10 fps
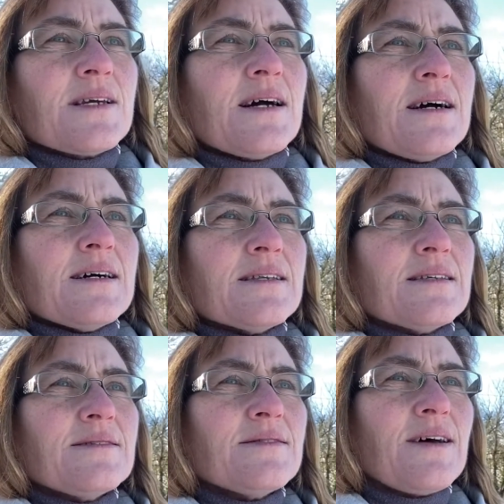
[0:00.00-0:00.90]

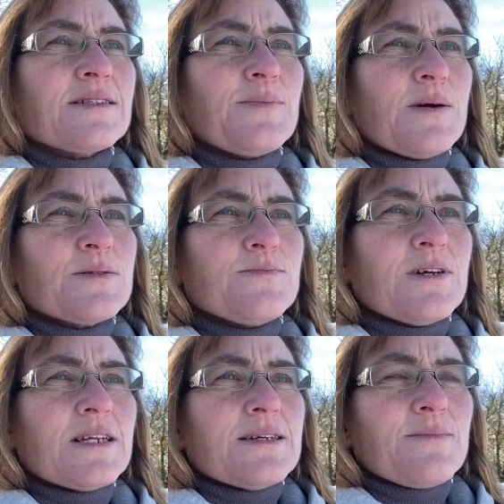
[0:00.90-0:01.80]
I suppose
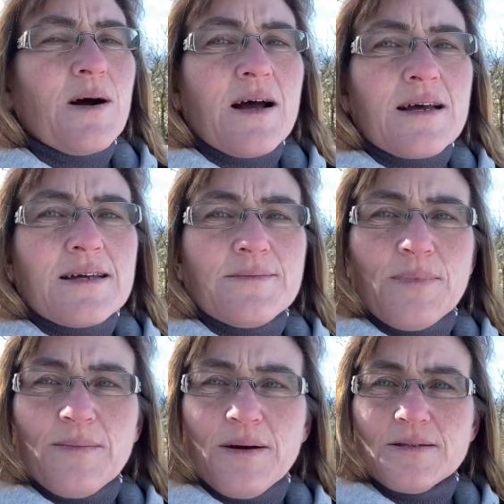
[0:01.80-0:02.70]
really my
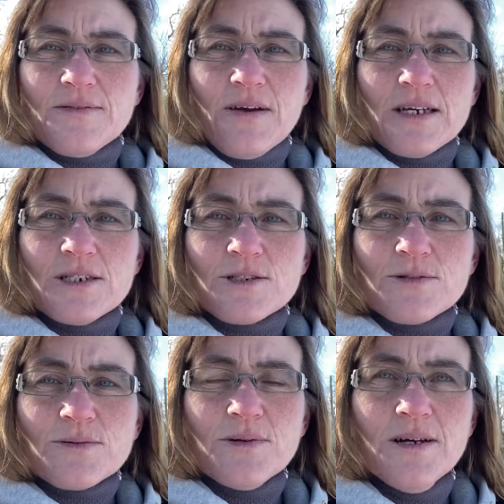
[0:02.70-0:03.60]

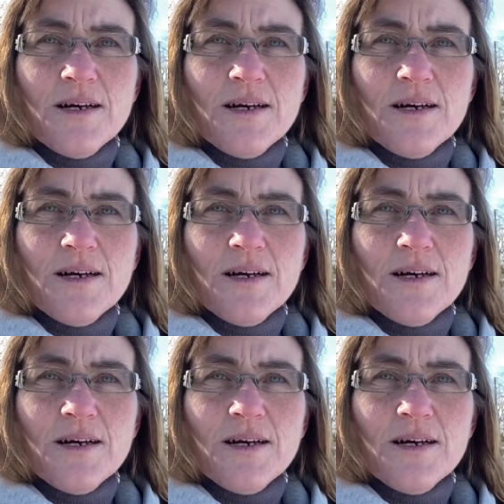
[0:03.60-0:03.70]
motivational